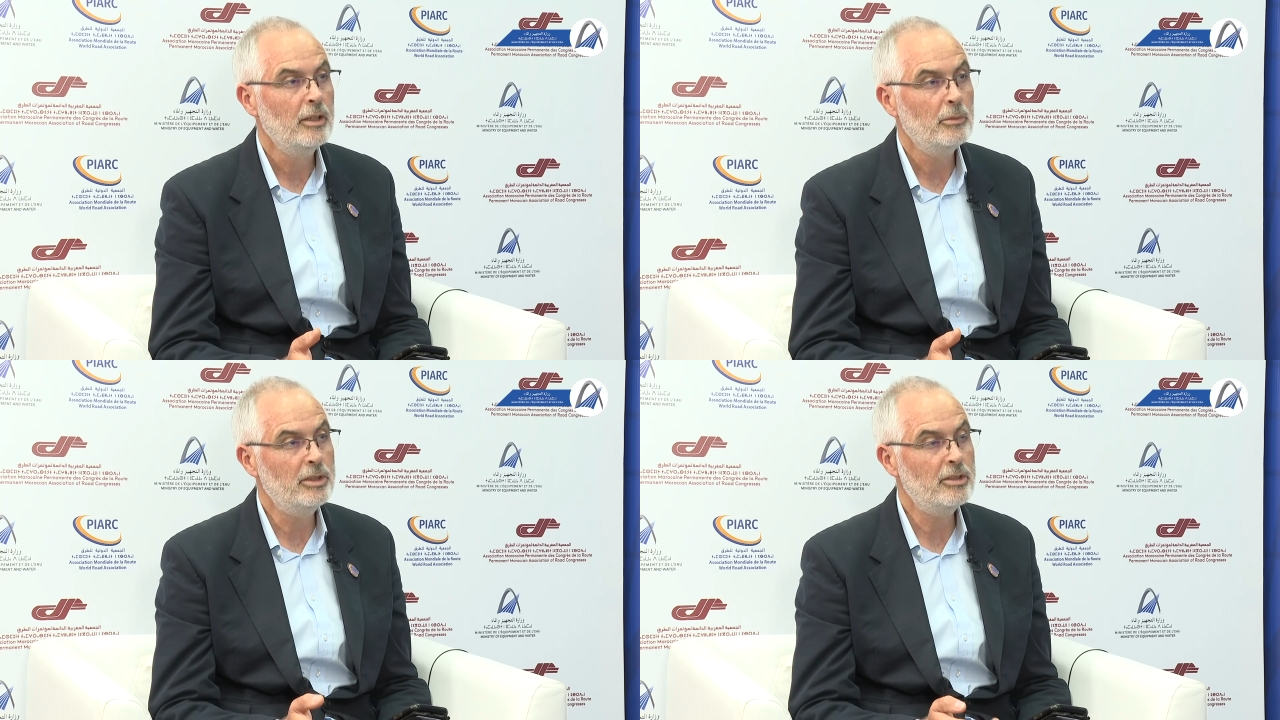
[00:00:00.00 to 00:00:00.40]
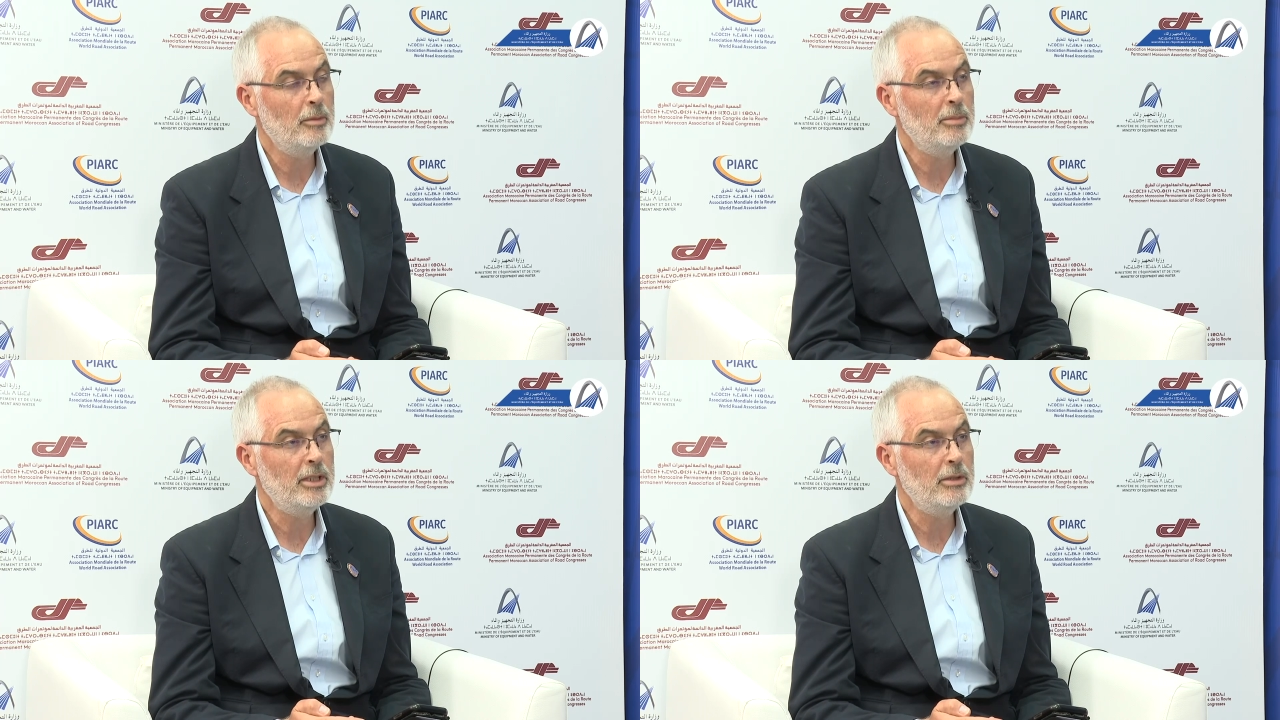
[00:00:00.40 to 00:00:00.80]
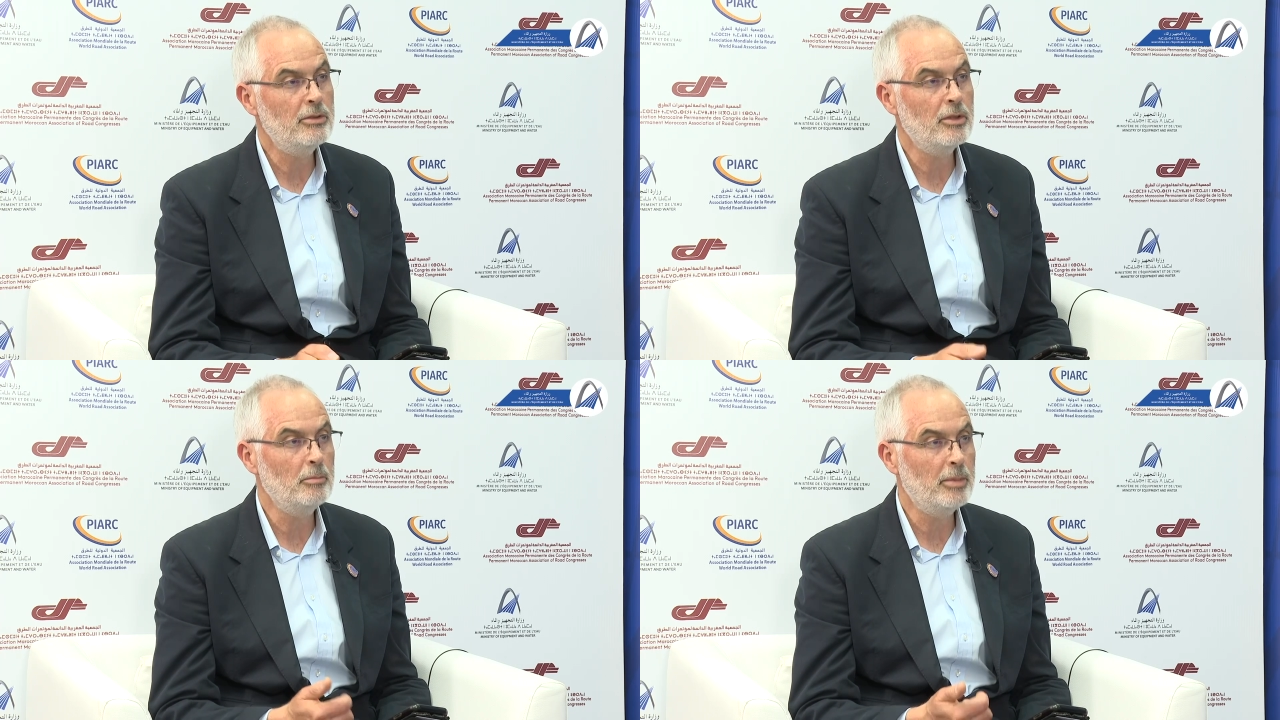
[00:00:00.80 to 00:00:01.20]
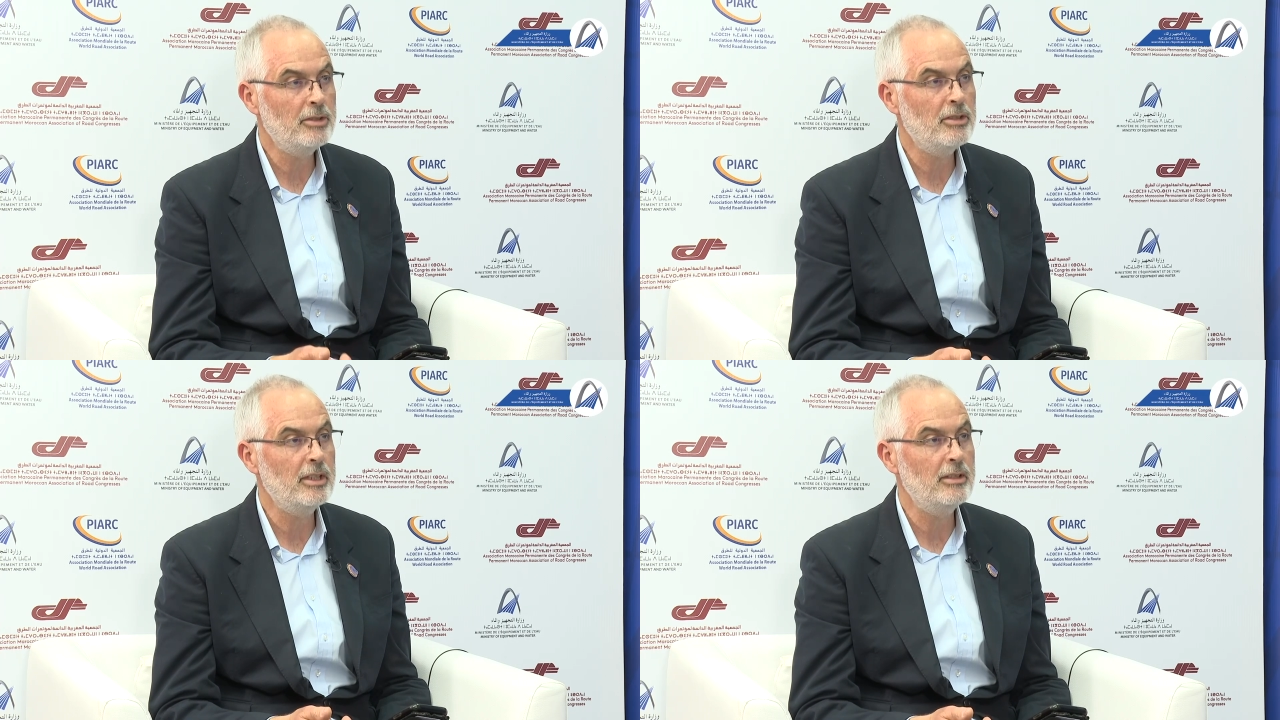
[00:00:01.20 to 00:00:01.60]
which can be used on
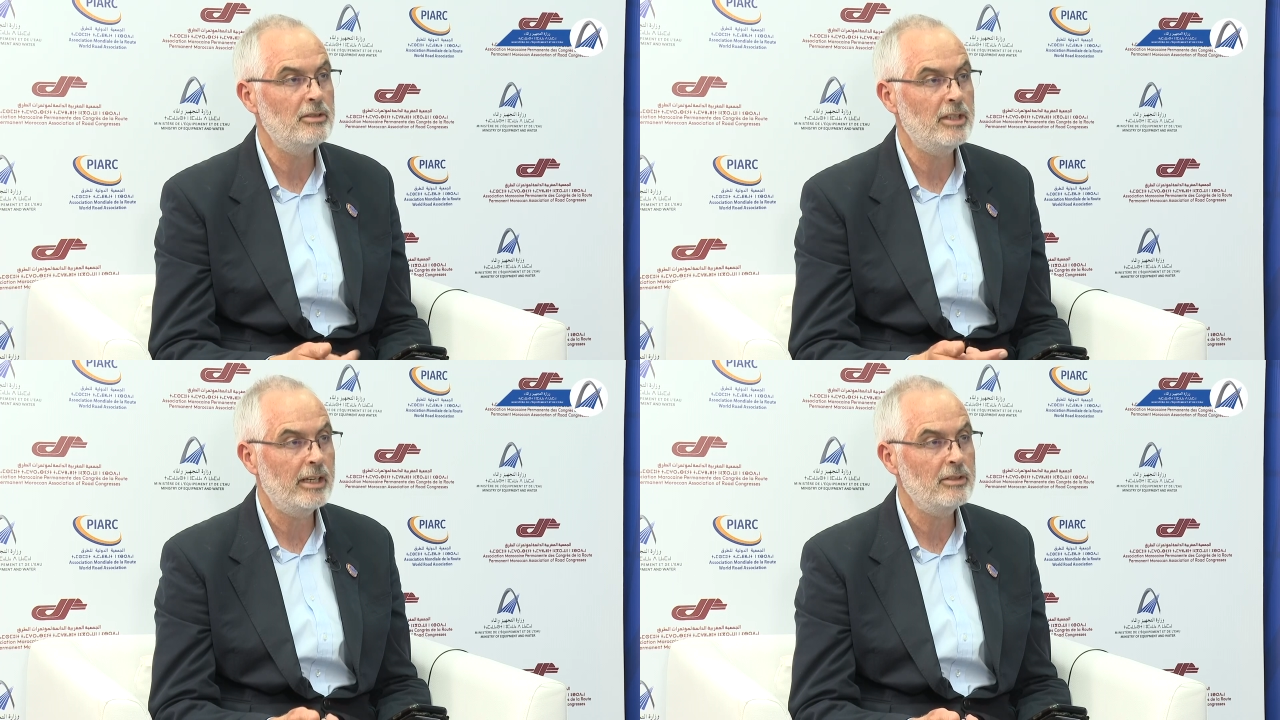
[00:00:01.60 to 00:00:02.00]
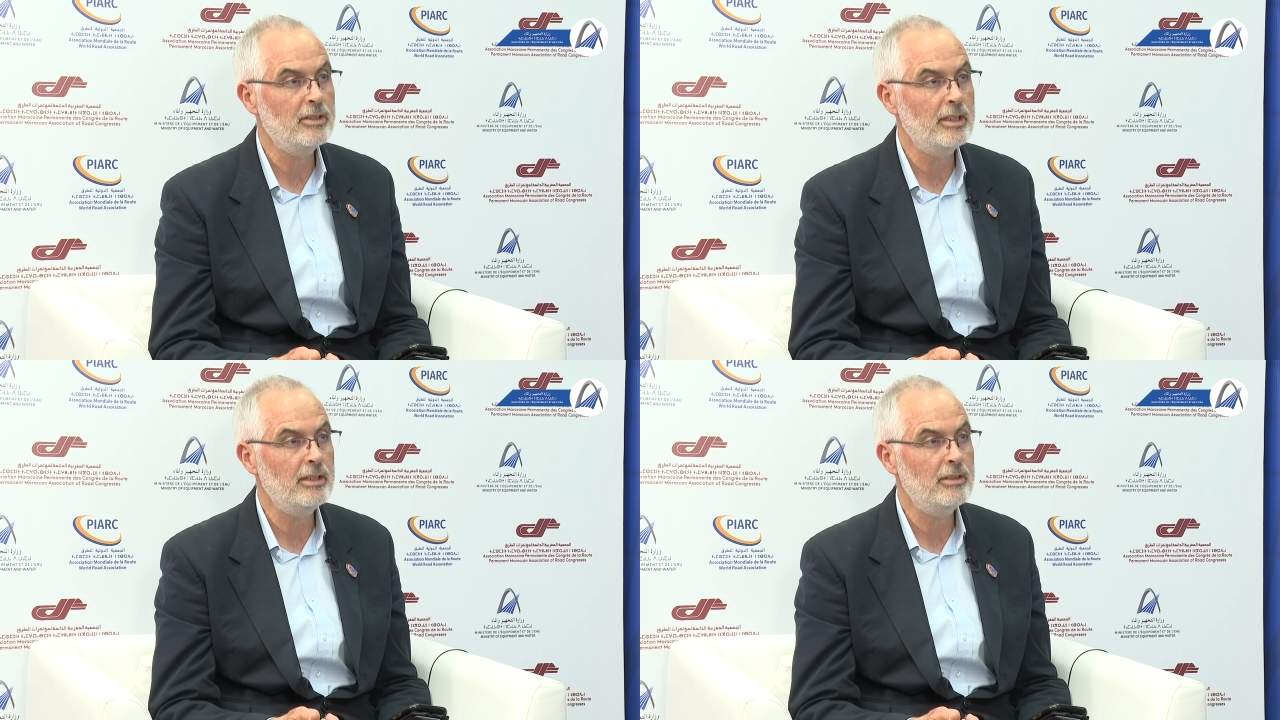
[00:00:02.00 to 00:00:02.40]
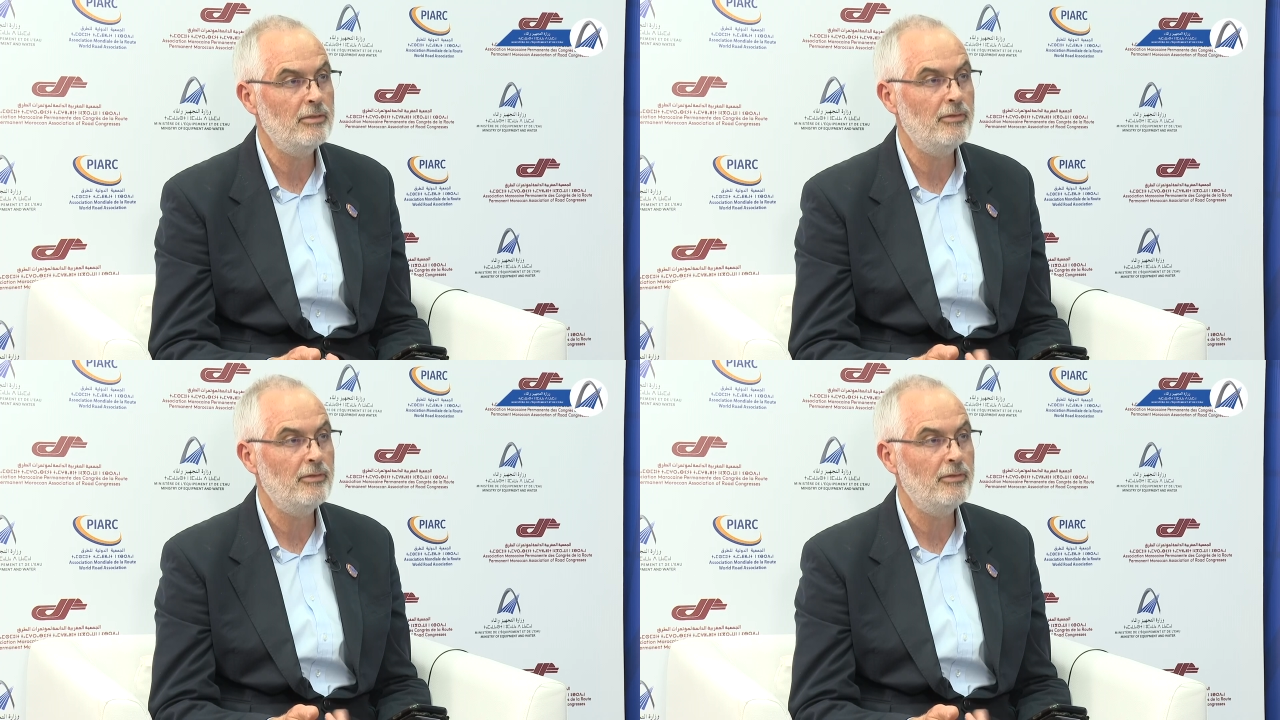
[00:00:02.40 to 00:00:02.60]
buses, taxis,